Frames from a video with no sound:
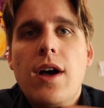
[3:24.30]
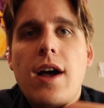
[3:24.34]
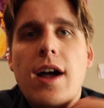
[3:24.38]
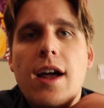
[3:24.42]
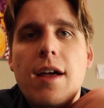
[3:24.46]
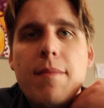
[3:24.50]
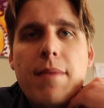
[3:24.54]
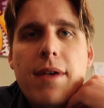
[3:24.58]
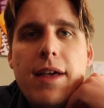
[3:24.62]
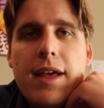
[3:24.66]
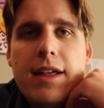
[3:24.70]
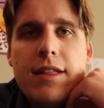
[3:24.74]

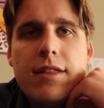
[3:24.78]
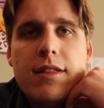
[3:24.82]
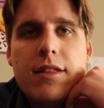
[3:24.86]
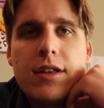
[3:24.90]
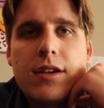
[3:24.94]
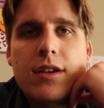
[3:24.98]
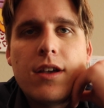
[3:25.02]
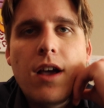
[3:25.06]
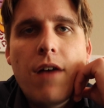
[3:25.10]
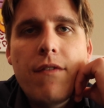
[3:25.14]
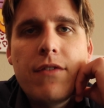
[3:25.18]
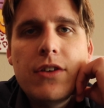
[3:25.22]
I'm at
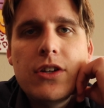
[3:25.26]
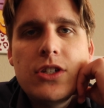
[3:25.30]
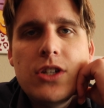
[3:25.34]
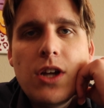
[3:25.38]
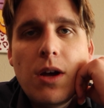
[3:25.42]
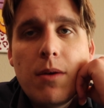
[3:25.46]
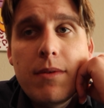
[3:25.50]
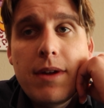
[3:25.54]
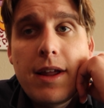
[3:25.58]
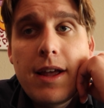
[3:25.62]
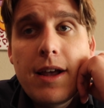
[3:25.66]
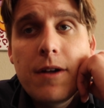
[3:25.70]
the coffee
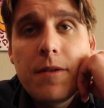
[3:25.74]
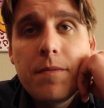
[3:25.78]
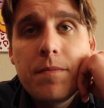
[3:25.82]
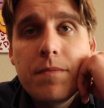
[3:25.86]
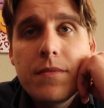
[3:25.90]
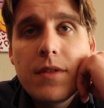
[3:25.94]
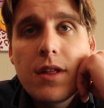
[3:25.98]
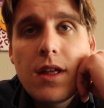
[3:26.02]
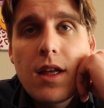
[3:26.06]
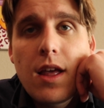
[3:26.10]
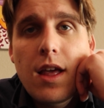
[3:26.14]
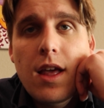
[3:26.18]
shop now,
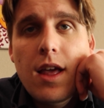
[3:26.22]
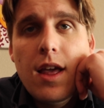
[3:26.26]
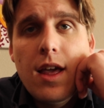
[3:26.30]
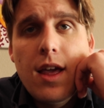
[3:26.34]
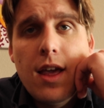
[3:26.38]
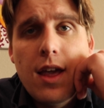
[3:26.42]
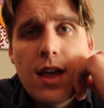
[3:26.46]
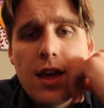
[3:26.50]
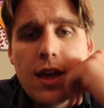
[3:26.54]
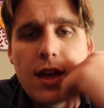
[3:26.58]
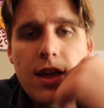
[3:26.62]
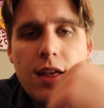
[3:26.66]

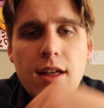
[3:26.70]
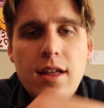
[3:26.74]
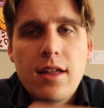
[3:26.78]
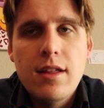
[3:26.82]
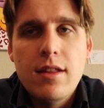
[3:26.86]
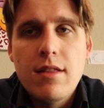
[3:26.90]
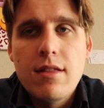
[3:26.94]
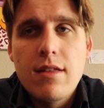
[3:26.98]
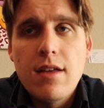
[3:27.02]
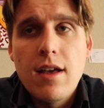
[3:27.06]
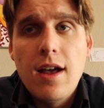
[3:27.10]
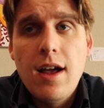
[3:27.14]

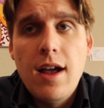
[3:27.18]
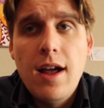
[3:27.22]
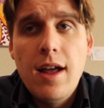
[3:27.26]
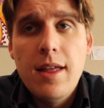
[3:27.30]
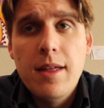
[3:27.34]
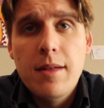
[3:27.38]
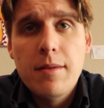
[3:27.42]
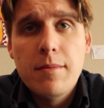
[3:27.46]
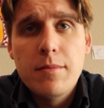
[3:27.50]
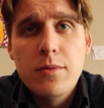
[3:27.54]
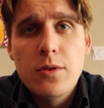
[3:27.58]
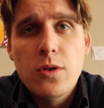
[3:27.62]
and I
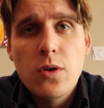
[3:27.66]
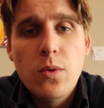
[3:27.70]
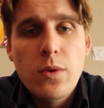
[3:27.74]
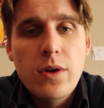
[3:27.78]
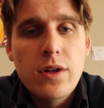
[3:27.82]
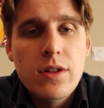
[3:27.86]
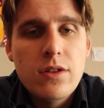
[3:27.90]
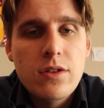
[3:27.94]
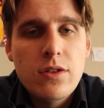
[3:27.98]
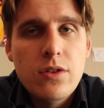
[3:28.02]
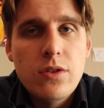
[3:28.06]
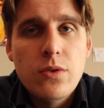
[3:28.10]
am
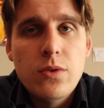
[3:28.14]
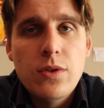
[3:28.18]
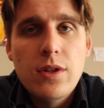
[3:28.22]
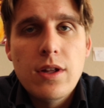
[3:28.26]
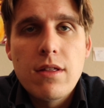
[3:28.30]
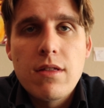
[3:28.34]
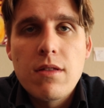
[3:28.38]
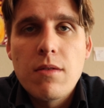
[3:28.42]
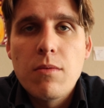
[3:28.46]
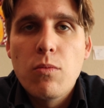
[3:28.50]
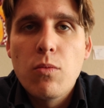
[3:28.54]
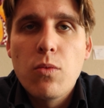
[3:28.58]
going to
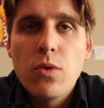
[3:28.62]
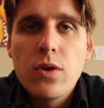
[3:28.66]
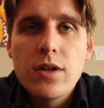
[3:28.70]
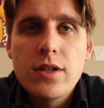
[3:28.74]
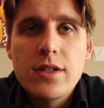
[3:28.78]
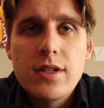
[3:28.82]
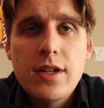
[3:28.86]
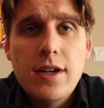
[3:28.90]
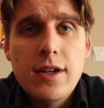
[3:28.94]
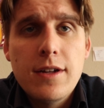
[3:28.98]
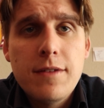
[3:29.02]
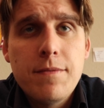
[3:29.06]
get some work
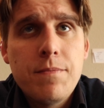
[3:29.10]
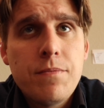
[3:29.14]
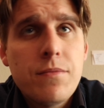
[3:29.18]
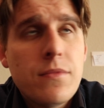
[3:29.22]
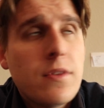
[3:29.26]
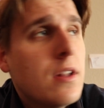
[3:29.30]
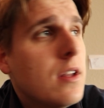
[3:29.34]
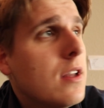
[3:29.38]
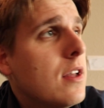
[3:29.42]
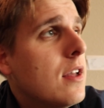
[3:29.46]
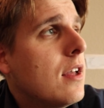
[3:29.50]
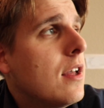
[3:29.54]
done
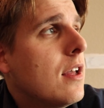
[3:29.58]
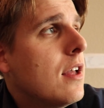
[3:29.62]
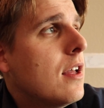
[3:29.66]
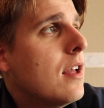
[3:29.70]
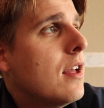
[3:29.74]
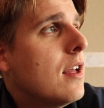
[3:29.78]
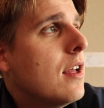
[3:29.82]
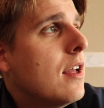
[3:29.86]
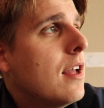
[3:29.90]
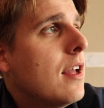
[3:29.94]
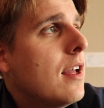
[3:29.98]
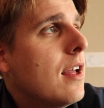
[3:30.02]

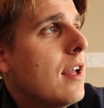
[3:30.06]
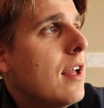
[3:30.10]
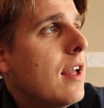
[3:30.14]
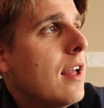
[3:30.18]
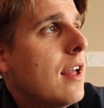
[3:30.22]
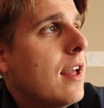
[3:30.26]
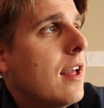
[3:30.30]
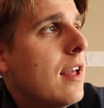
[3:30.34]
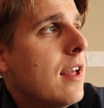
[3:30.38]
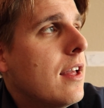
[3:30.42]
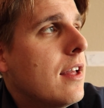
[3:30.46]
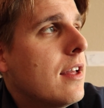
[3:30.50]

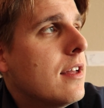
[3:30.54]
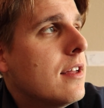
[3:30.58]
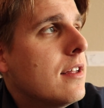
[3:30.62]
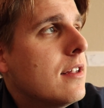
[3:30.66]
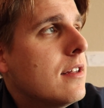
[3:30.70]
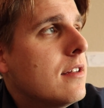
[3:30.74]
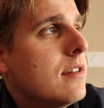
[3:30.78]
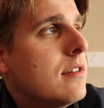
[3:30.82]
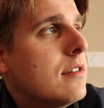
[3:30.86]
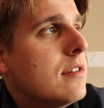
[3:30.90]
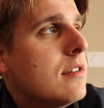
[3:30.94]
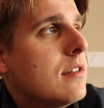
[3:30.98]

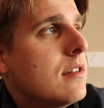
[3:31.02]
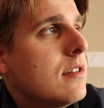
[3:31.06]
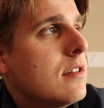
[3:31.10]
and